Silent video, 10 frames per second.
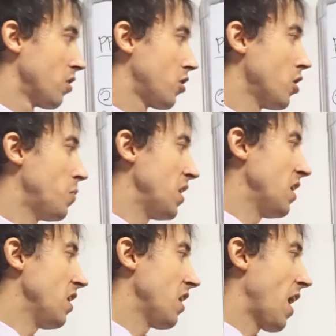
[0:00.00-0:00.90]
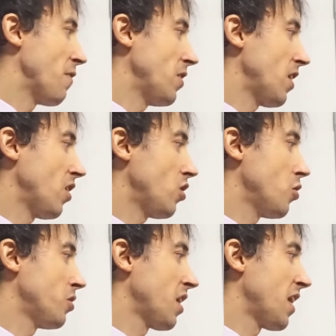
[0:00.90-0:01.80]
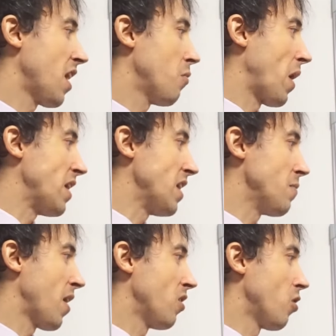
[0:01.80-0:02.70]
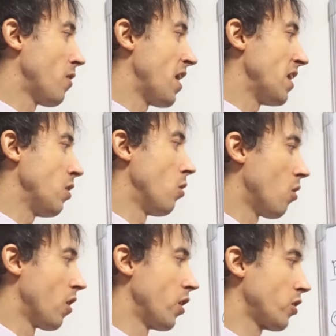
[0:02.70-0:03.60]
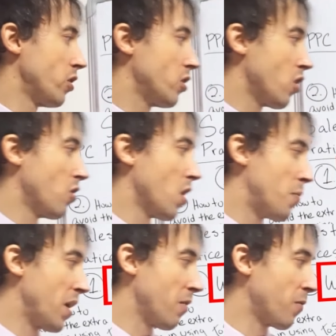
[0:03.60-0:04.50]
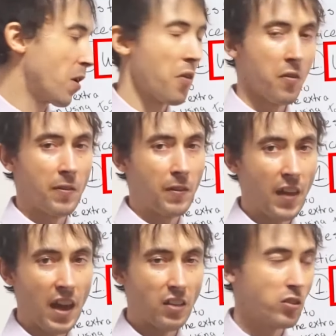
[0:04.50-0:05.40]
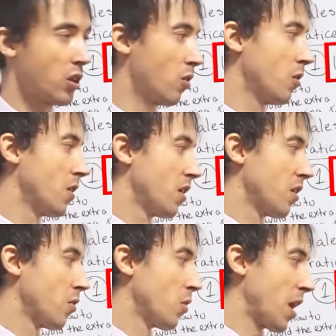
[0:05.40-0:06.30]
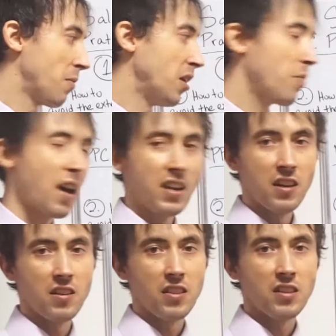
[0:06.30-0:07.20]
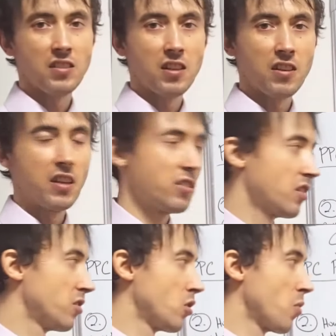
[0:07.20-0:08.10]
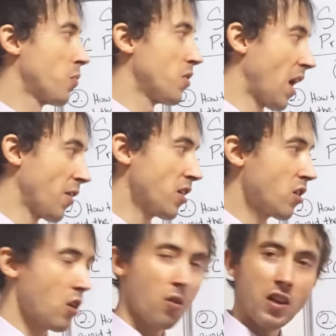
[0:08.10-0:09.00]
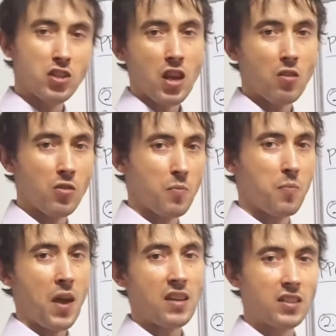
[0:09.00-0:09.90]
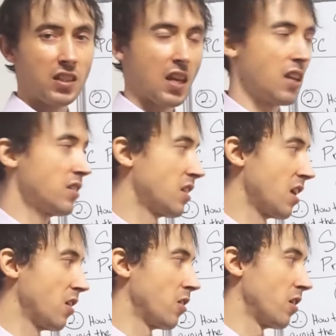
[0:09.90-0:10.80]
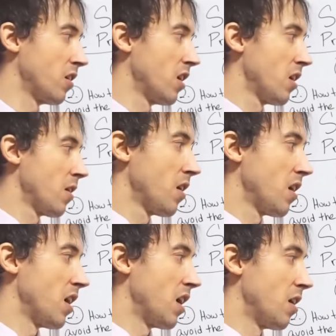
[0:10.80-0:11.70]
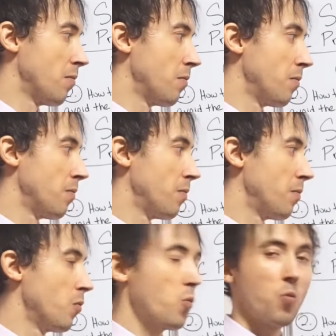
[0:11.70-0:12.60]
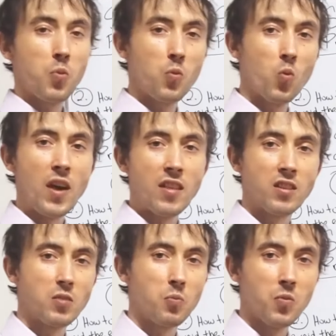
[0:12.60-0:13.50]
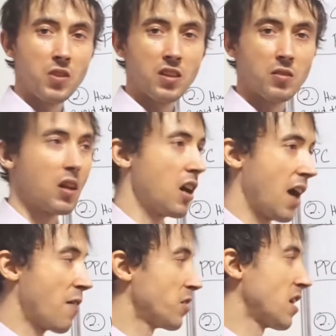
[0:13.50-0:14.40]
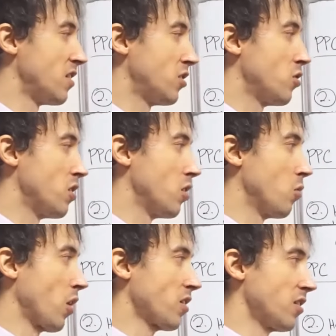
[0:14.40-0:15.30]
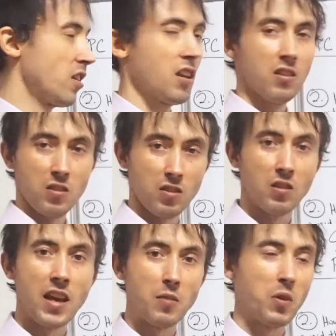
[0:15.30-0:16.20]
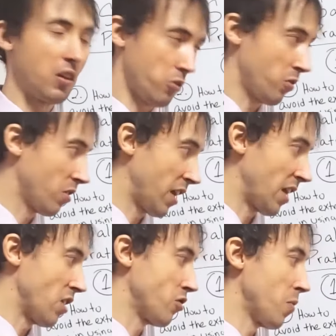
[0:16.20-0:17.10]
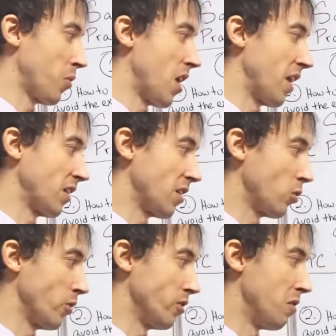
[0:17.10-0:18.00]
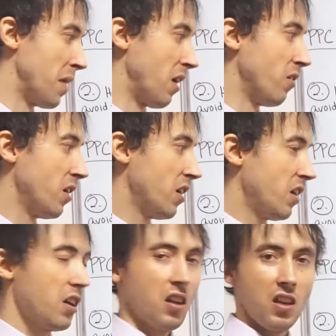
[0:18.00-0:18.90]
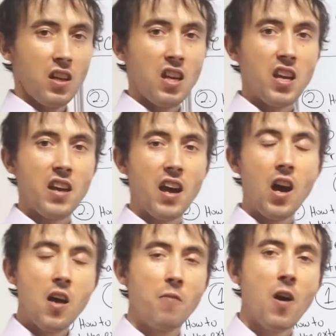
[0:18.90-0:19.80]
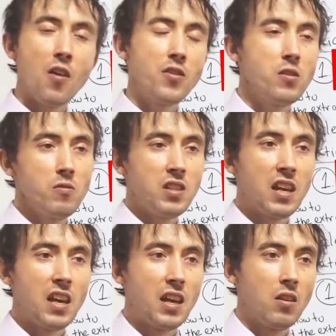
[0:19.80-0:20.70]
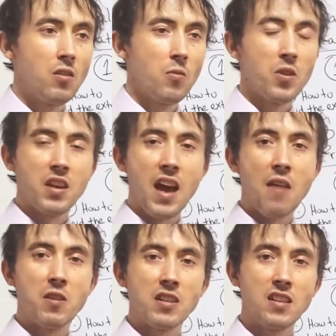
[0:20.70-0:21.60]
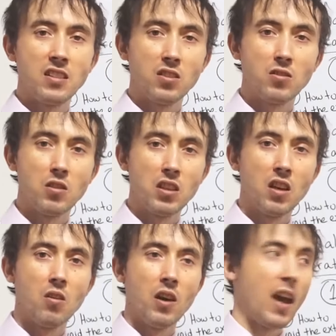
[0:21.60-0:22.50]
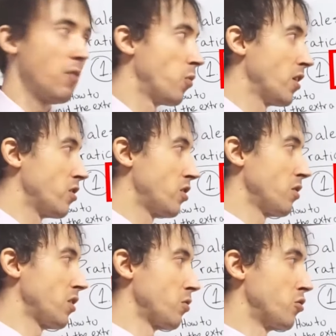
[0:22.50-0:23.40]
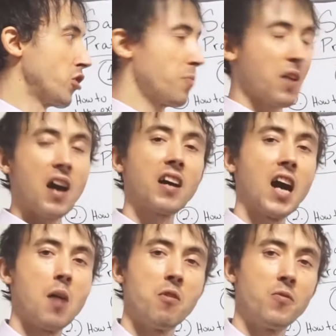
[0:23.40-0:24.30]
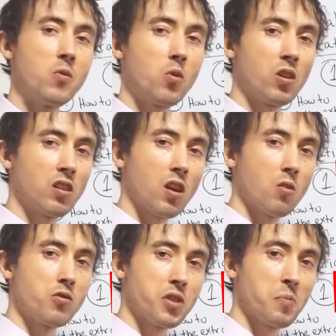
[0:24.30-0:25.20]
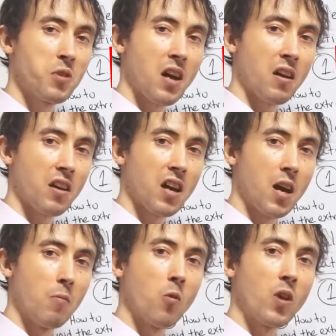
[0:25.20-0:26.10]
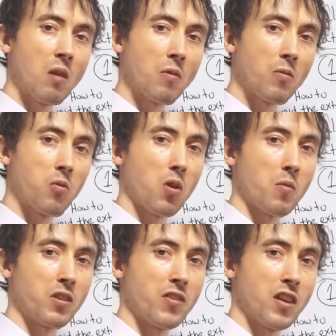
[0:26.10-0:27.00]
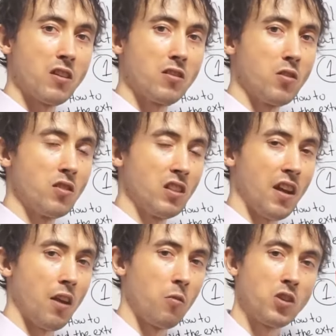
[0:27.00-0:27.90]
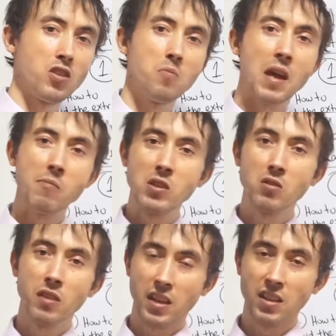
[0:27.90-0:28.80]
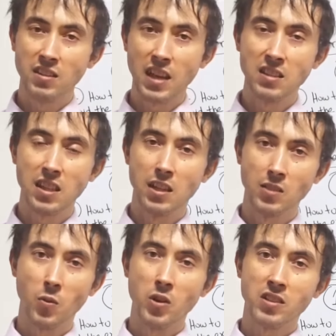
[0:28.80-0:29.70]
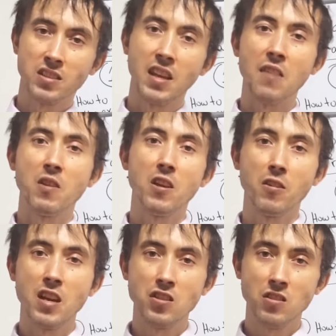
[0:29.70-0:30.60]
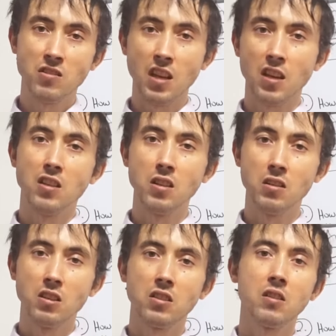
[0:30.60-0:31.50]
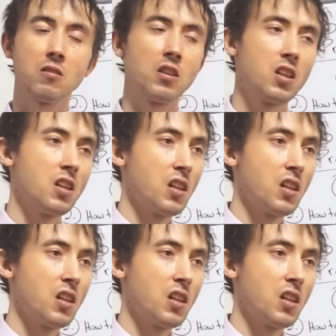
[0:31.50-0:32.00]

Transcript: could be everything you send out by email already, or could go a bit further than that. So what I mean by here, this here is, so the, now that you know in general the basic case study or uh, way that this, this Advertising Studio works, and, and it's like being like that Drip product I told you about, uh, if all you did for the Advertising Studio and what you're doing through drip dot com, if you clone drip dot com, whatever formula that you're using there, which you may be doing inside Salesforce because they have integrations that can do it too.